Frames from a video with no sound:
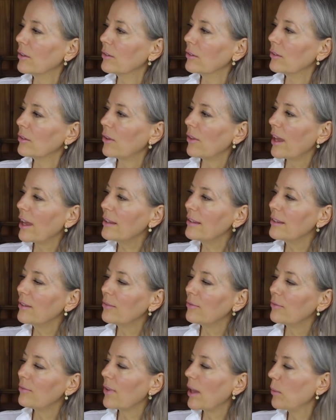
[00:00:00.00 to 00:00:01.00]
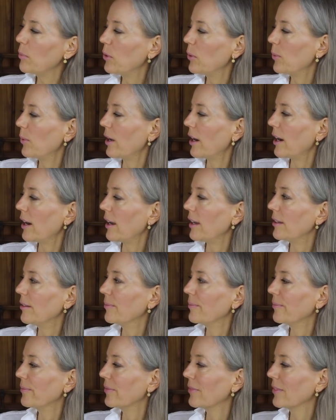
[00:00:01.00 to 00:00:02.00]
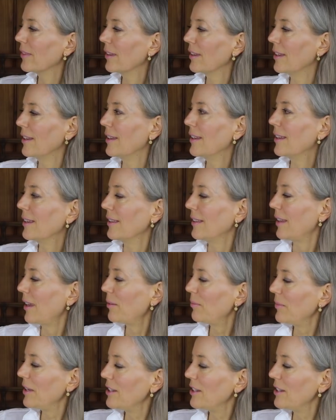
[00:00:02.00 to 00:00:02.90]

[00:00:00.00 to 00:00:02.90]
So that's February. Let